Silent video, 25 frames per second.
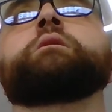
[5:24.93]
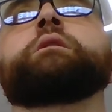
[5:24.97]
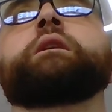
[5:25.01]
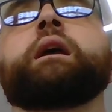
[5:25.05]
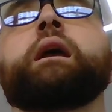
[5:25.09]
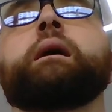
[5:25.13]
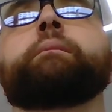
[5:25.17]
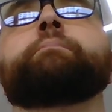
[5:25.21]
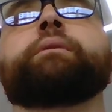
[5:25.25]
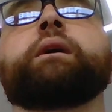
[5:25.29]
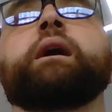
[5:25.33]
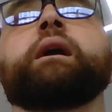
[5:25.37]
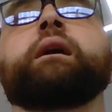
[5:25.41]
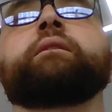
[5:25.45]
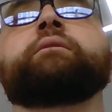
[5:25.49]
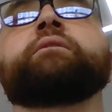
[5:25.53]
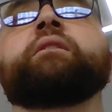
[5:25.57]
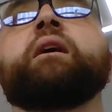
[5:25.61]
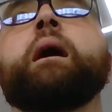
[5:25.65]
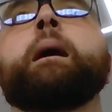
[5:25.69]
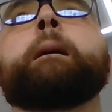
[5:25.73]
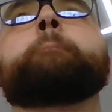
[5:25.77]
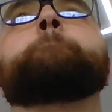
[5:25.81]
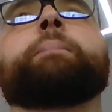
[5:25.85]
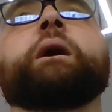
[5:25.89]
campaigns
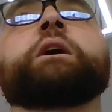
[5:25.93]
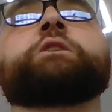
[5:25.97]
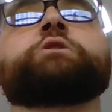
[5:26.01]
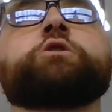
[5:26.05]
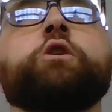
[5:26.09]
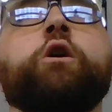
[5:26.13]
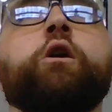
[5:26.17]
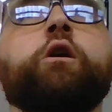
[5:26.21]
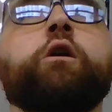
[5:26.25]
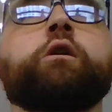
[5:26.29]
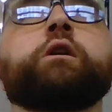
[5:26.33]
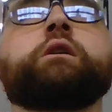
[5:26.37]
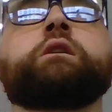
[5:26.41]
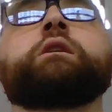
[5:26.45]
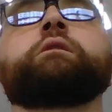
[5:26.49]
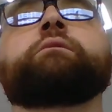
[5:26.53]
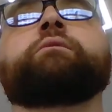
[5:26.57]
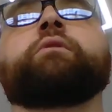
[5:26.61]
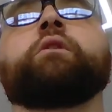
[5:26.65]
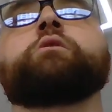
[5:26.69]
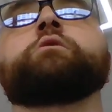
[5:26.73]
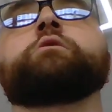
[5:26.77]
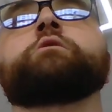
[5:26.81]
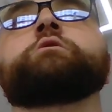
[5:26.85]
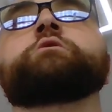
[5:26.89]
by targeting
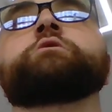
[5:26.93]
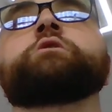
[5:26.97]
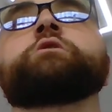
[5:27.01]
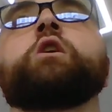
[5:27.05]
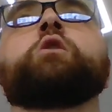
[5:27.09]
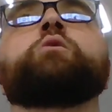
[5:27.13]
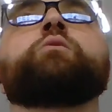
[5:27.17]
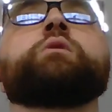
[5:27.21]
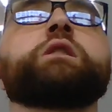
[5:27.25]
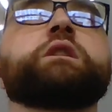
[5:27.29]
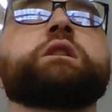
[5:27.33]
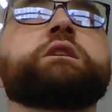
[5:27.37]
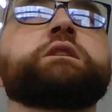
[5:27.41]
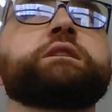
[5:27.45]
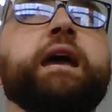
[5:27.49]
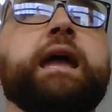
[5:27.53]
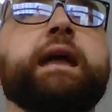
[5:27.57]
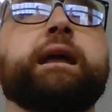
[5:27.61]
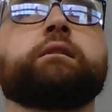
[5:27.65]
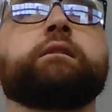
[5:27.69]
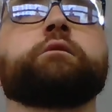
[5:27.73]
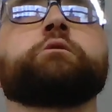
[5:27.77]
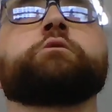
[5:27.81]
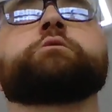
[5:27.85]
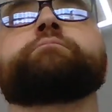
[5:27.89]
voters with
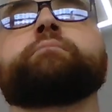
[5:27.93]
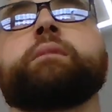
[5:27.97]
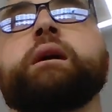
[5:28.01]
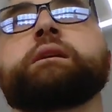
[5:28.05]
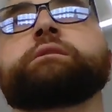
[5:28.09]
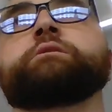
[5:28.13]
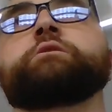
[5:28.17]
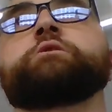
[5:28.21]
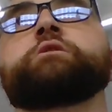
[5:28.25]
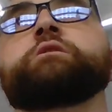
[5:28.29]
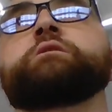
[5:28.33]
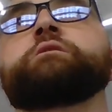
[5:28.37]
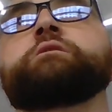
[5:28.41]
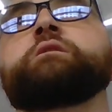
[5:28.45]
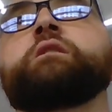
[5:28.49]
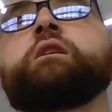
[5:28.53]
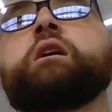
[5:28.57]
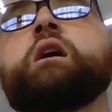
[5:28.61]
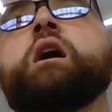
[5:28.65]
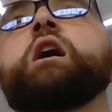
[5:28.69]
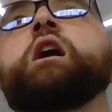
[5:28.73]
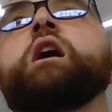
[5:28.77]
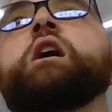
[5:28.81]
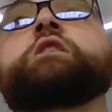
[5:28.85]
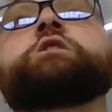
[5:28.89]
tailored messages.
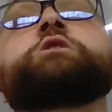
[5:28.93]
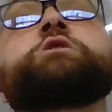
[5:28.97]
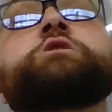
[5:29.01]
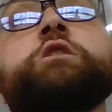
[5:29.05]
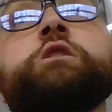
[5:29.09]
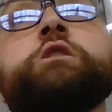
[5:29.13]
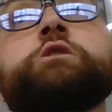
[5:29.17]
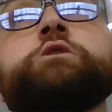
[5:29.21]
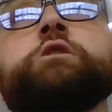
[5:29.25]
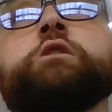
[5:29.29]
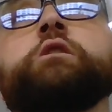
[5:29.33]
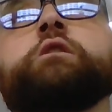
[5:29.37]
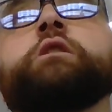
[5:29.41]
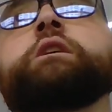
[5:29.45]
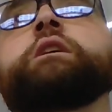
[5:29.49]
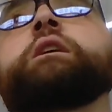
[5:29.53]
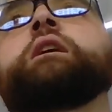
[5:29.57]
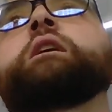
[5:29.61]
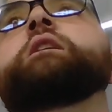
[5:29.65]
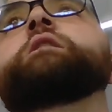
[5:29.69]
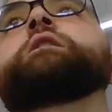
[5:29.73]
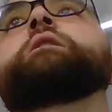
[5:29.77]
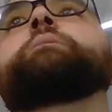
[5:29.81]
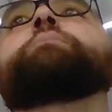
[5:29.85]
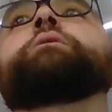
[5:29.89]
Additionally,
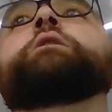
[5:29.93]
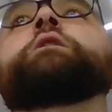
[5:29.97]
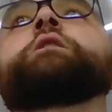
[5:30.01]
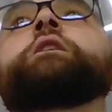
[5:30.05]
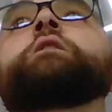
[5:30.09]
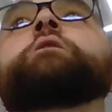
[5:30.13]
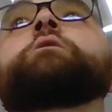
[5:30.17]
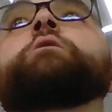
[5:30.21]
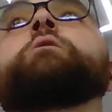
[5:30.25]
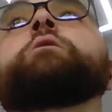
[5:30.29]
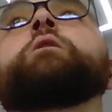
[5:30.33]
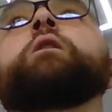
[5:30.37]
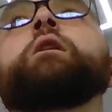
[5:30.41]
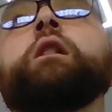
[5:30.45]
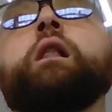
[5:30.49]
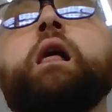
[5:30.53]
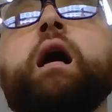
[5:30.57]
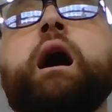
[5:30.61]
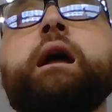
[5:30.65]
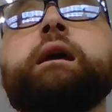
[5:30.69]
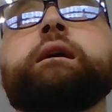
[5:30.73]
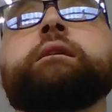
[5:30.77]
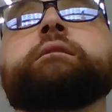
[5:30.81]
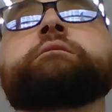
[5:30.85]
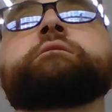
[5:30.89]
the political
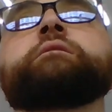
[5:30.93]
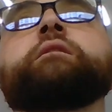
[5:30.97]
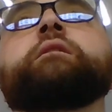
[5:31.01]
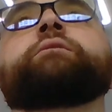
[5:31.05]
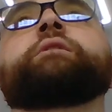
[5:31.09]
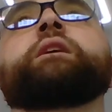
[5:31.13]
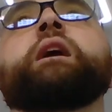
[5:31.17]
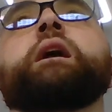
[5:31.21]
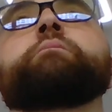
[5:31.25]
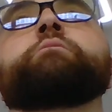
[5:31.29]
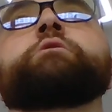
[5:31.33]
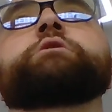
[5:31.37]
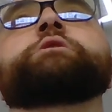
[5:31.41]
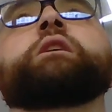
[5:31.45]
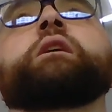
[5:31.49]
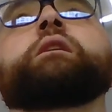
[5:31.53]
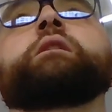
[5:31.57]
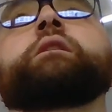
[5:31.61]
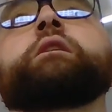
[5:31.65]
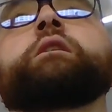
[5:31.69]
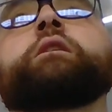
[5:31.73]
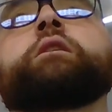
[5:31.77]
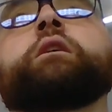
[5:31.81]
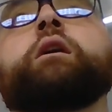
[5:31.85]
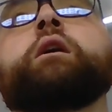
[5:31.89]
clients of Cambridge
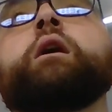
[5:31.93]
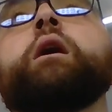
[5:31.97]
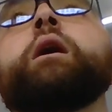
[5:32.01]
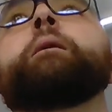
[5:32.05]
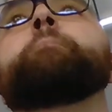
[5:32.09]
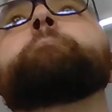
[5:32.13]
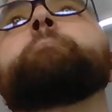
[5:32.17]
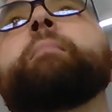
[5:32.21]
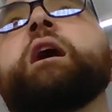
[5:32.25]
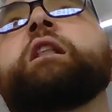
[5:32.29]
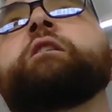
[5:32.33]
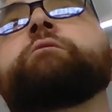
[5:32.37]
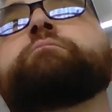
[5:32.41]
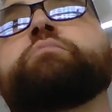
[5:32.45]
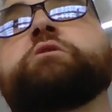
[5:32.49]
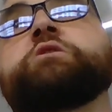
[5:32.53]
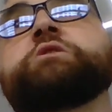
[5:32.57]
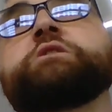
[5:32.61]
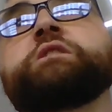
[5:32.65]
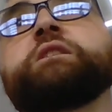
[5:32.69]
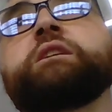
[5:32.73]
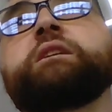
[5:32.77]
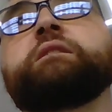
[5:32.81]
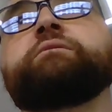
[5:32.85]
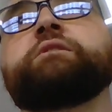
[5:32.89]
Analytica might have
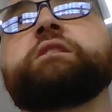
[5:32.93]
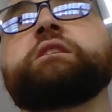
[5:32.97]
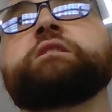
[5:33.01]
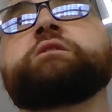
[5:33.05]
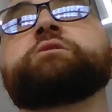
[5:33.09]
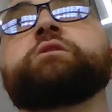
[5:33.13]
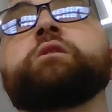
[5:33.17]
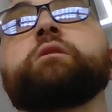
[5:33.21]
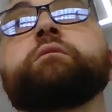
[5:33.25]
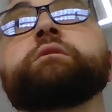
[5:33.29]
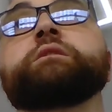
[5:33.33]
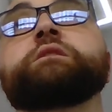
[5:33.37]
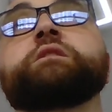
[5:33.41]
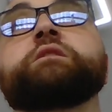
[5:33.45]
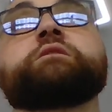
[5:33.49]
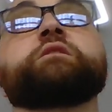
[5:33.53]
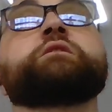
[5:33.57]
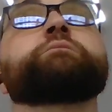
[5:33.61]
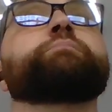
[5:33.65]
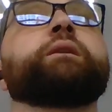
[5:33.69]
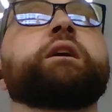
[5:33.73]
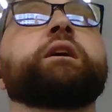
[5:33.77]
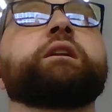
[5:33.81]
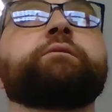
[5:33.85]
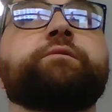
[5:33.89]
perceived these services
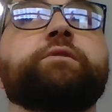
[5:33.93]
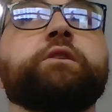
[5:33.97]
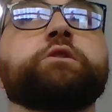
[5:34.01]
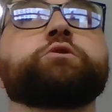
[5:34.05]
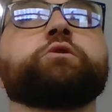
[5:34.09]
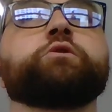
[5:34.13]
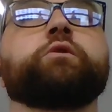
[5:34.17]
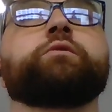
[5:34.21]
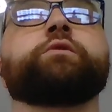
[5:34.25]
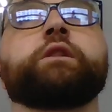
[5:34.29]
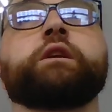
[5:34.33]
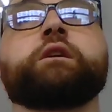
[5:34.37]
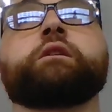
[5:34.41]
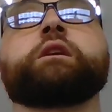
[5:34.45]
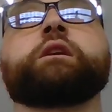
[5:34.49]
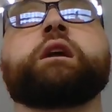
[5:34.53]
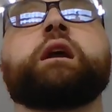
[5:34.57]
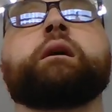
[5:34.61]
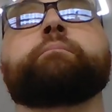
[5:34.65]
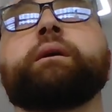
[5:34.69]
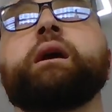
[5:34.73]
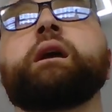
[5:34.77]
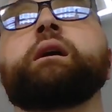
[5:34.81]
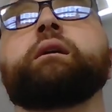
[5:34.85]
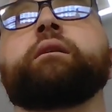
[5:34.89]
as beneficial for their
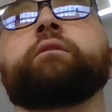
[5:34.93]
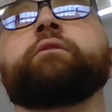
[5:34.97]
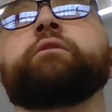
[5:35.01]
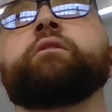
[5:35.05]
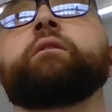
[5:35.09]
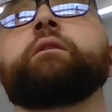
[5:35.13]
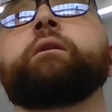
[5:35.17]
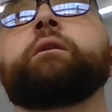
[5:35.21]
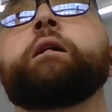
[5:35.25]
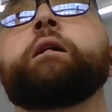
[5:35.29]
campaigns.